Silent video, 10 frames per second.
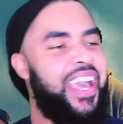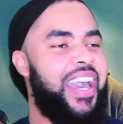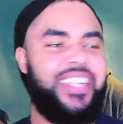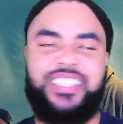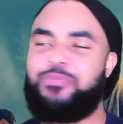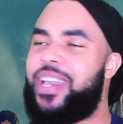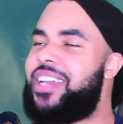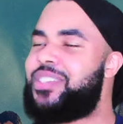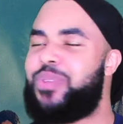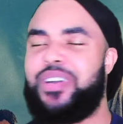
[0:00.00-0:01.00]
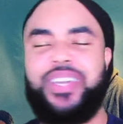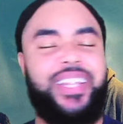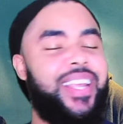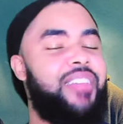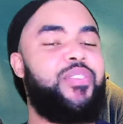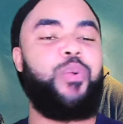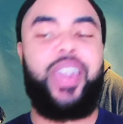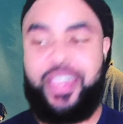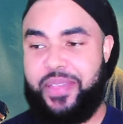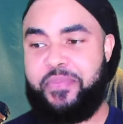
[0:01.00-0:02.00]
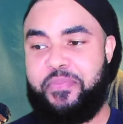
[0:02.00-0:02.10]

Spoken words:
I just may as well get it out the way.